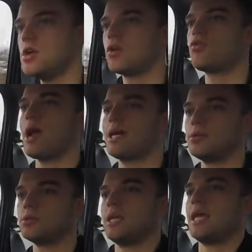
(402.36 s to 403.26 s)
crack and it
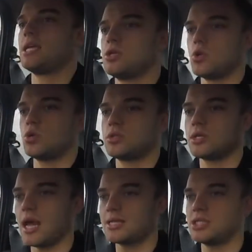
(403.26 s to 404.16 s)
was letting exhaust
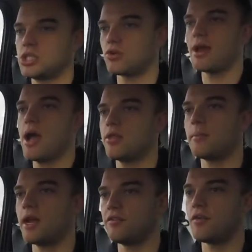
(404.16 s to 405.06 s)
gases straight out the
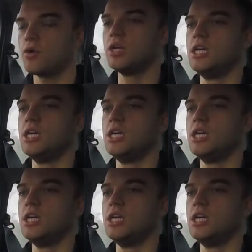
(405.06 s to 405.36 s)
manifold,